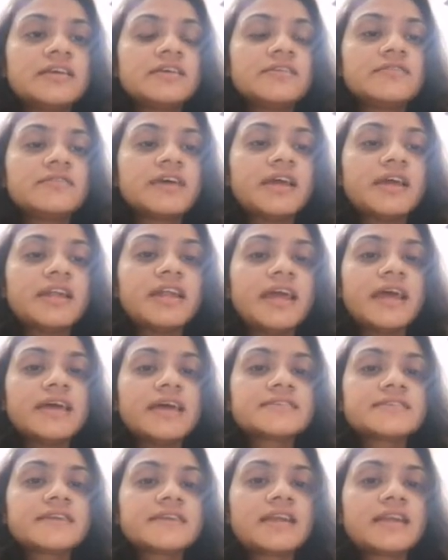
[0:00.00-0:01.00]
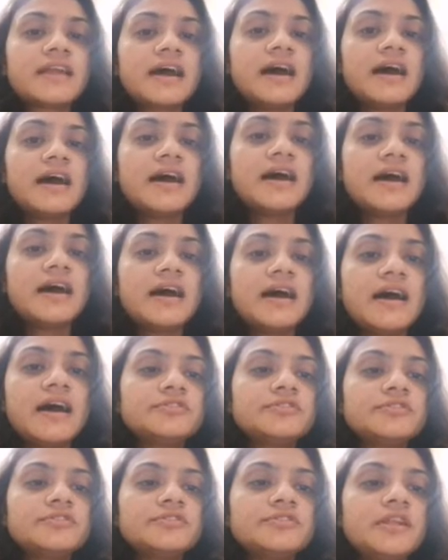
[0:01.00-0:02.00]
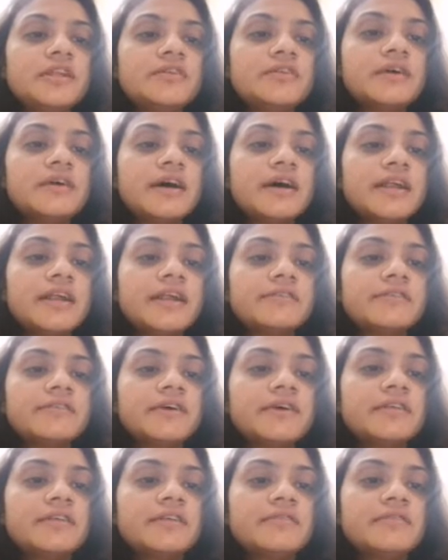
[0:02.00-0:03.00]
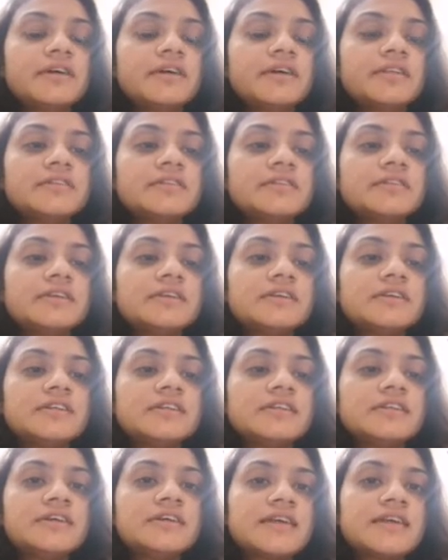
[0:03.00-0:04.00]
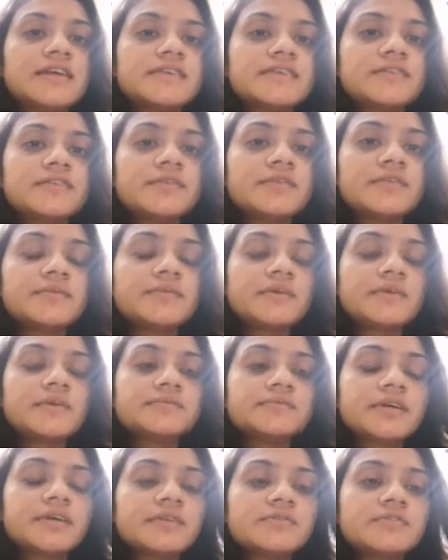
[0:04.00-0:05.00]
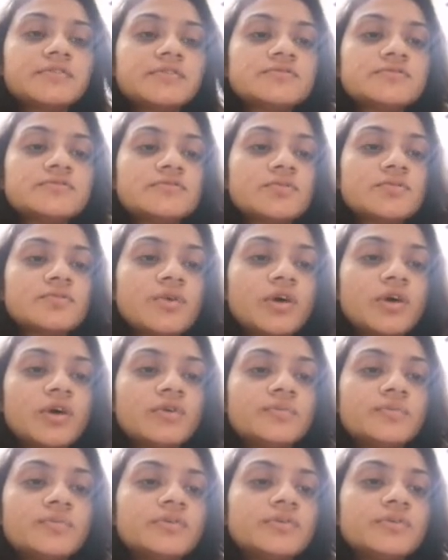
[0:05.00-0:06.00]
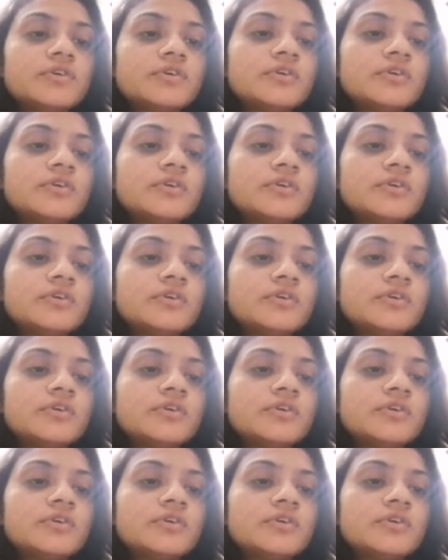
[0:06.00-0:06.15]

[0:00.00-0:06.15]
when S and R both value are at 1 1, in the SR flip-flop there was no output.